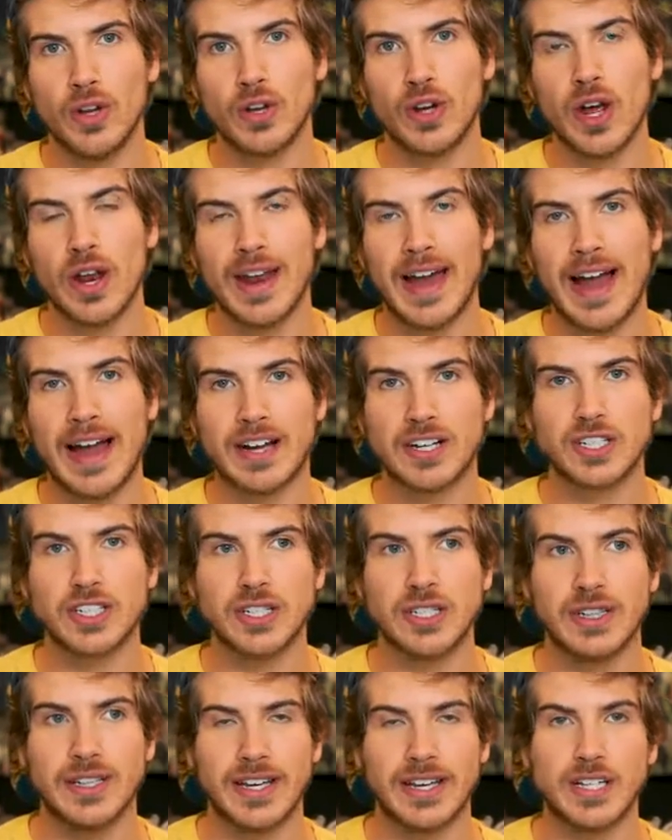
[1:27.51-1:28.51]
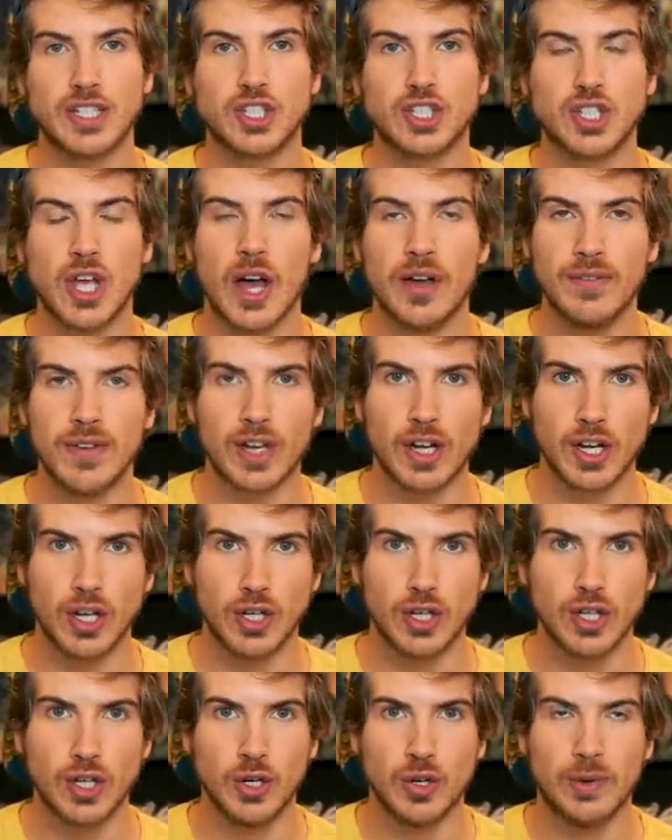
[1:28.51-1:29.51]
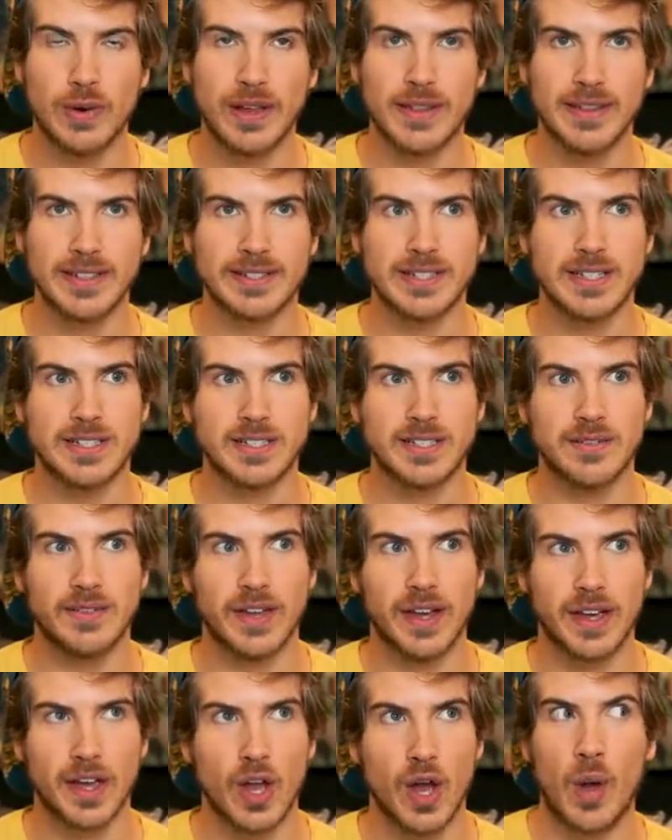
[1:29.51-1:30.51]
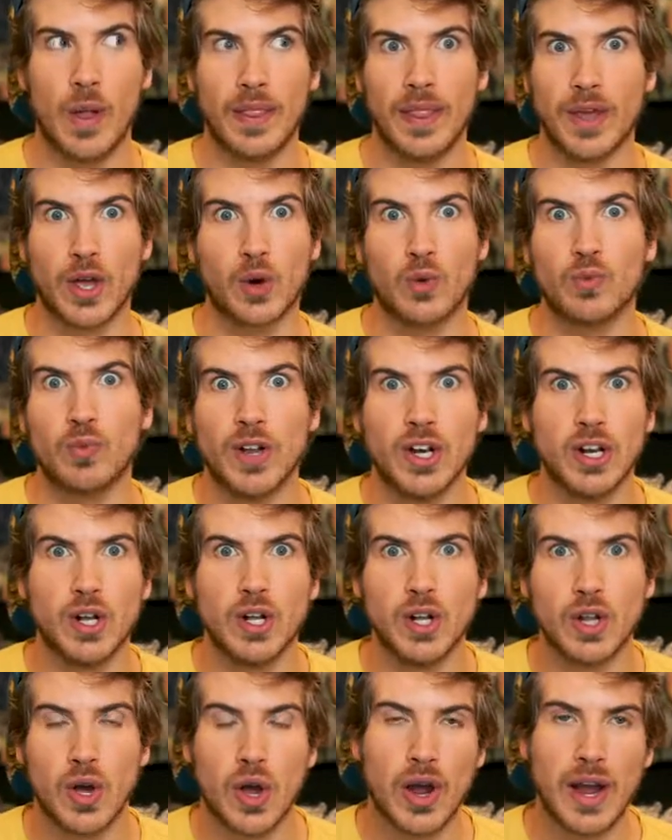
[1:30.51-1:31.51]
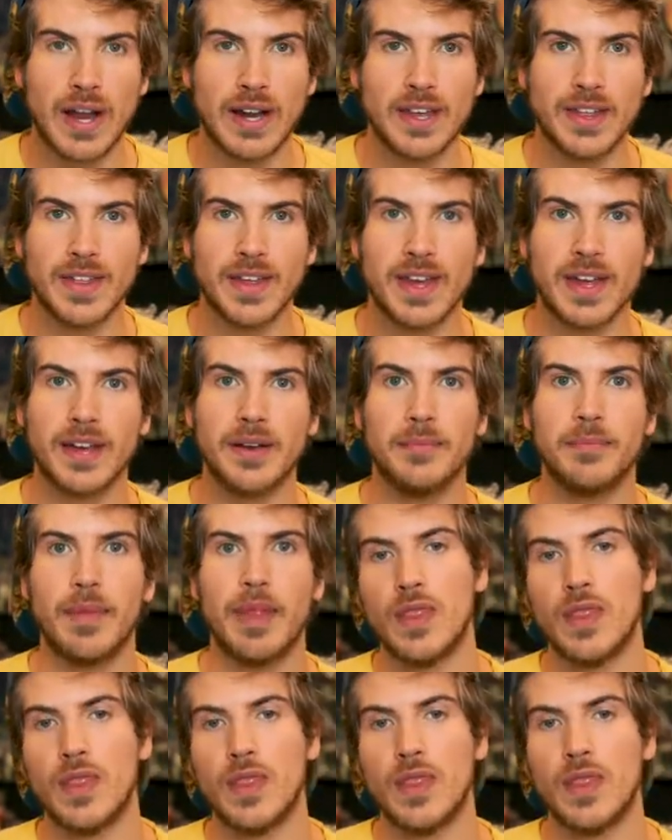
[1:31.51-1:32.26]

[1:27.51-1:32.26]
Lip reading: you're not actually, like, solving a clue in the sense of, like a riddle or anything.